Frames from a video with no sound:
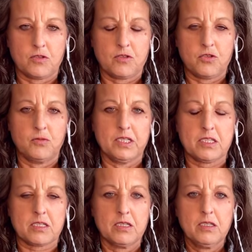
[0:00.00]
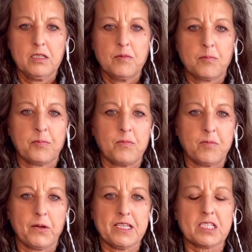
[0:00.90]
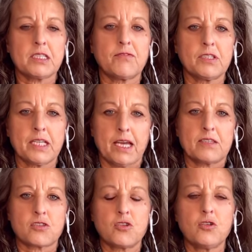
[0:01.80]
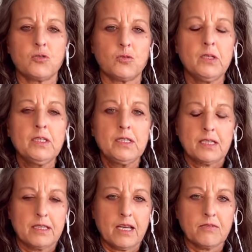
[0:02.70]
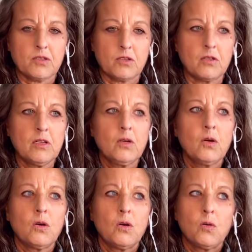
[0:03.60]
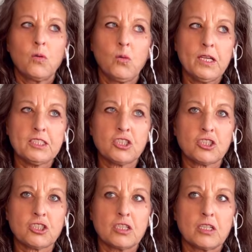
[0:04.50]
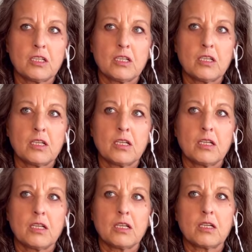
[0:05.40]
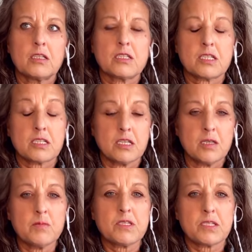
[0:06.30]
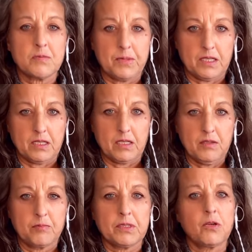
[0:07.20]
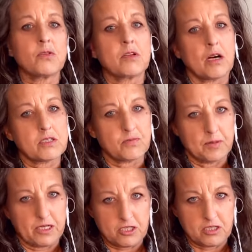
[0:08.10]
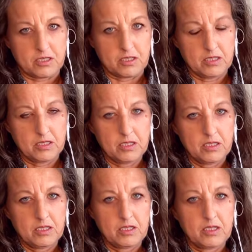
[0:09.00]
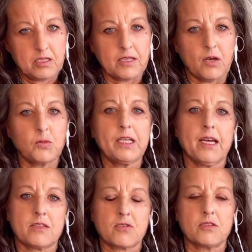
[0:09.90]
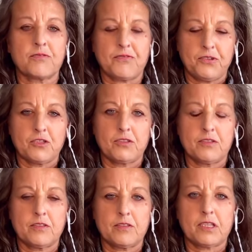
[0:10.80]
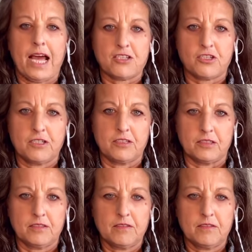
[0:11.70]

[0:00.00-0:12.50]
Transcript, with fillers: 2 weeks price leveling at this new level, which seems to be below the cost of production that we had sort of figured last year.